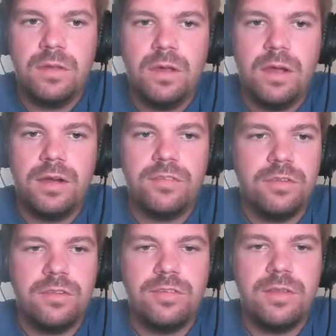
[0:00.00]
Alright, so
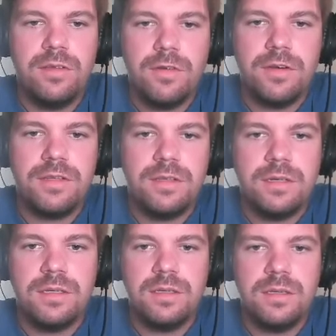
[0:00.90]
this thing they've already
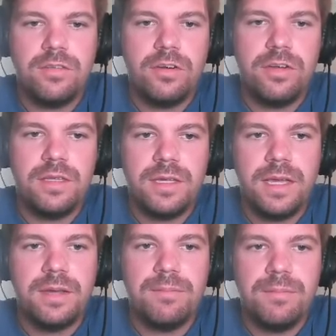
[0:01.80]
done. It's already in the
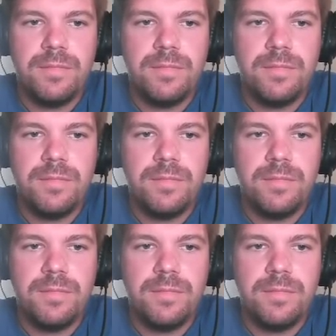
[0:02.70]
game.